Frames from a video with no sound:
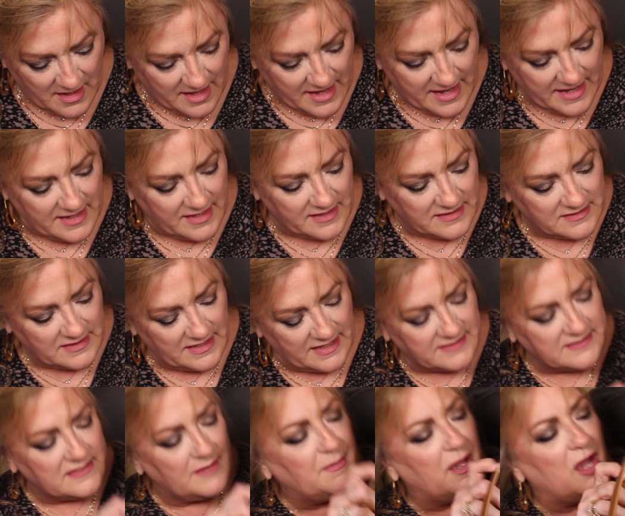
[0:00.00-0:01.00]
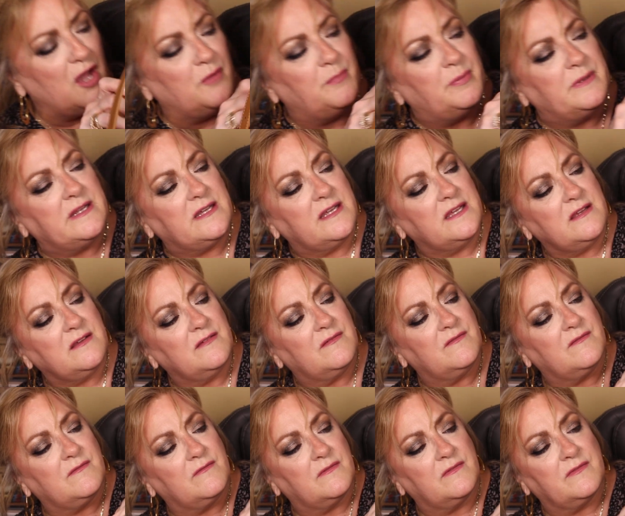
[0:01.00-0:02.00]
And as I'm opening it,
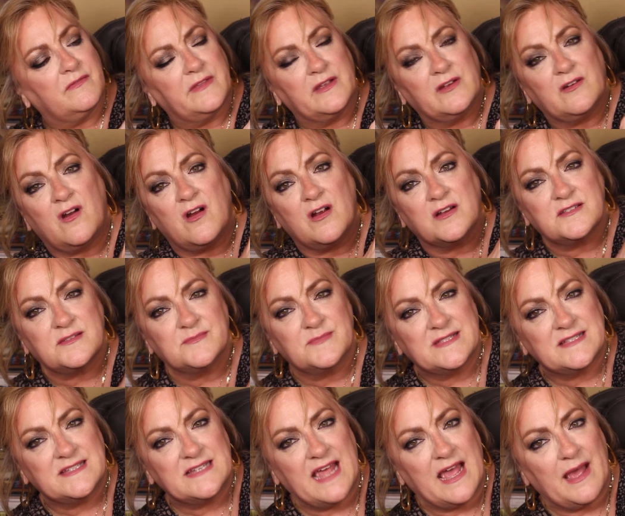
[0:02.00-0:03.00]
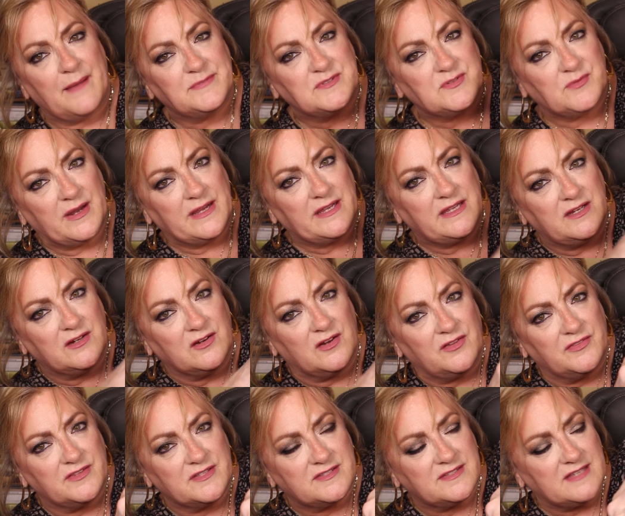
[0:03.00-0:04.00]
there are some snaps right here
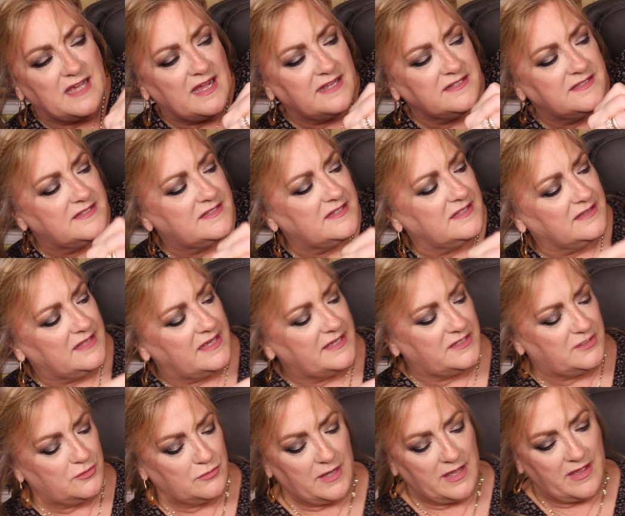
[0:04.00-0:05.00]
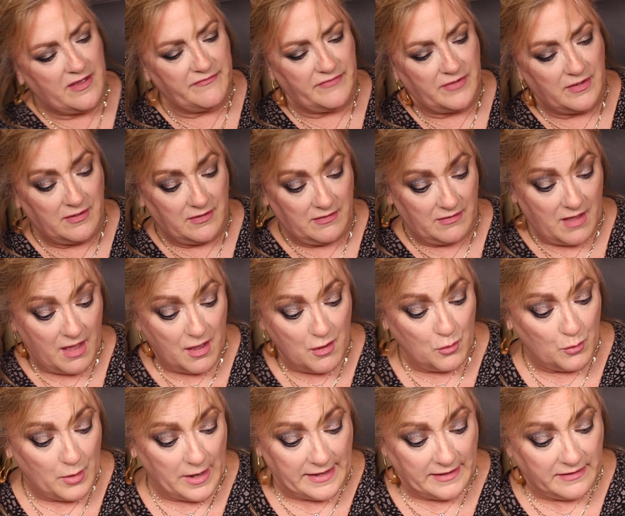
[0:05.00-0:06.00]
on the sides to let you have,
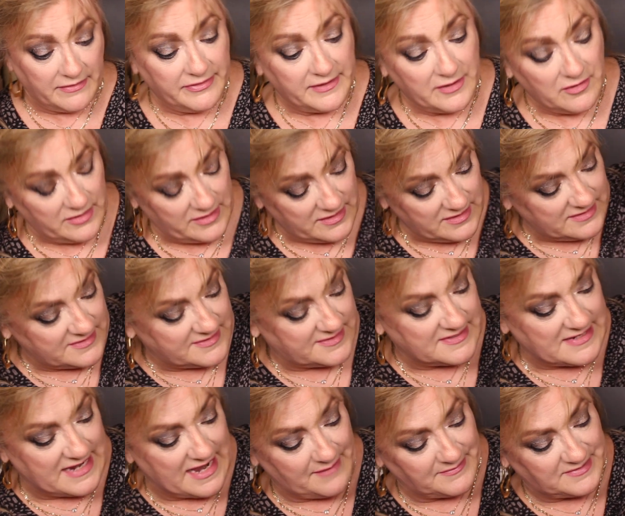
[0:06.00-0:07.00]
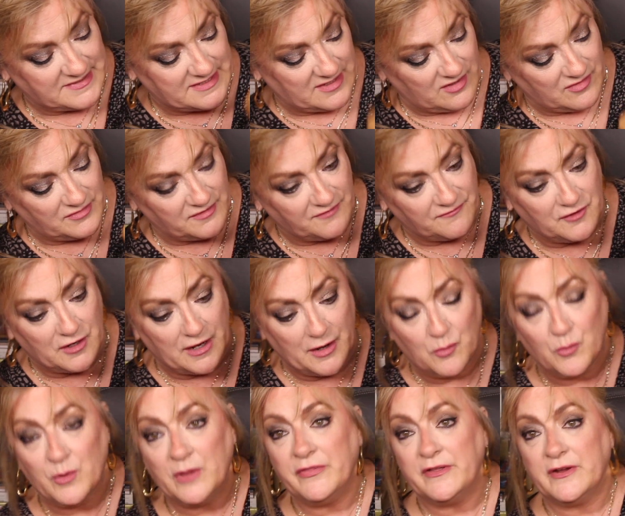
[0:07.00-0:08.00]
oh, and there is snaps there on the front.
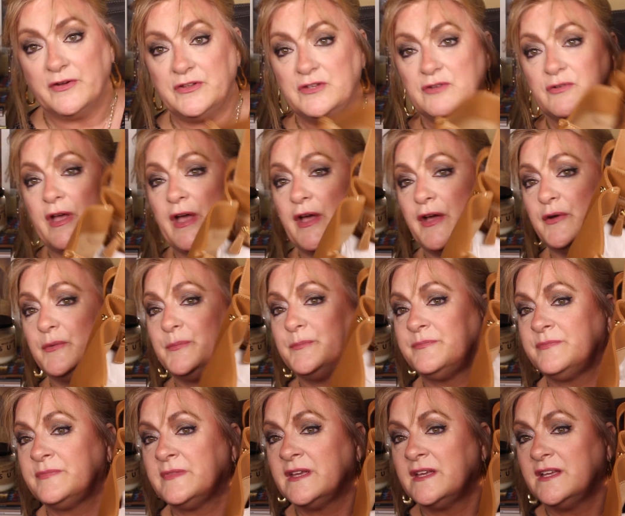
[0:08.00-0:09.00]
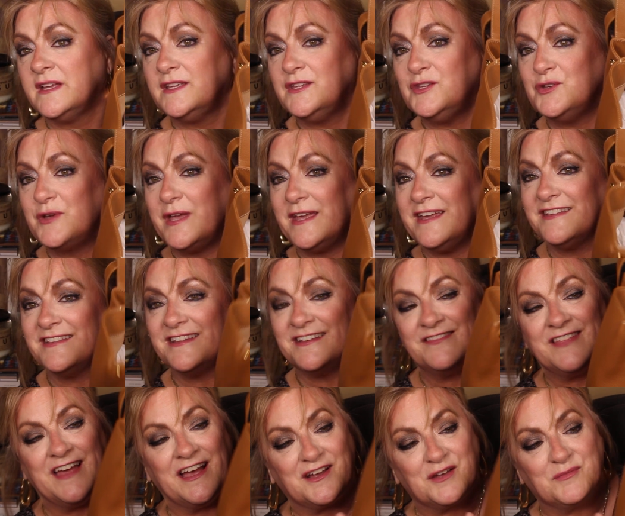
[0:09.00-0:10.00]
Well, there you go. You can leave
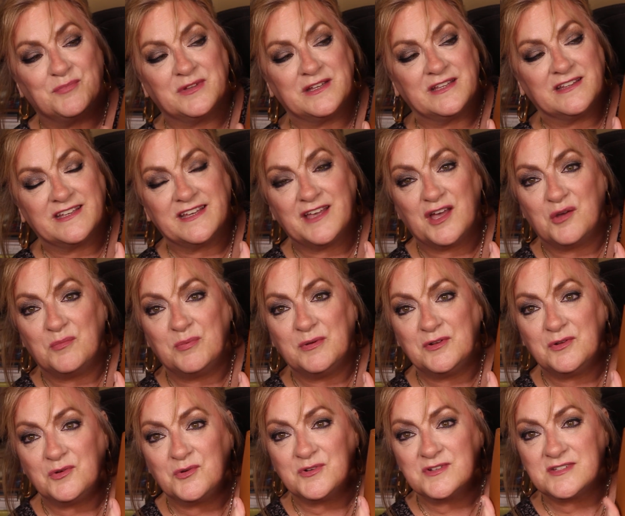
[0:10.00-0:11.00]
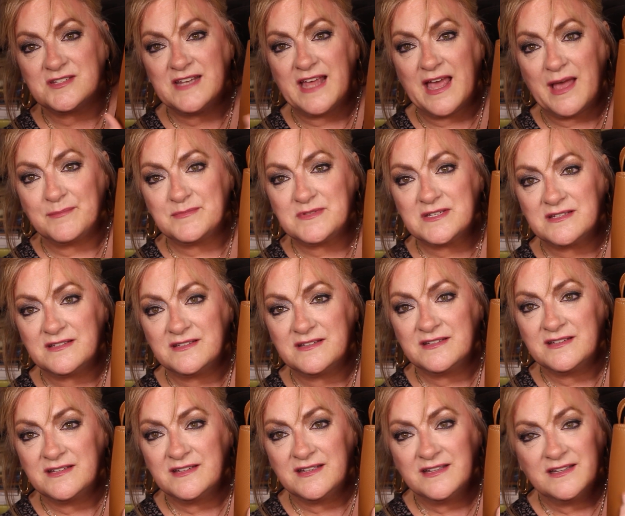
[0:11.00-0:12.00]
that completely open or snapped.
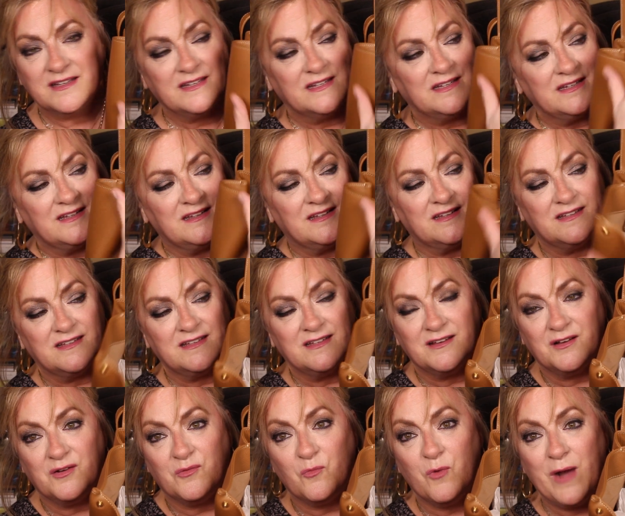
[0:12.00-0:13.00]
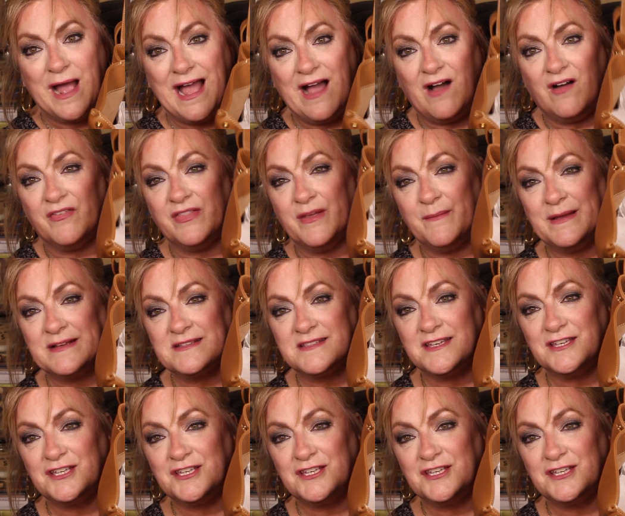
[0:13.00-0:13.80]
Wow, that makes a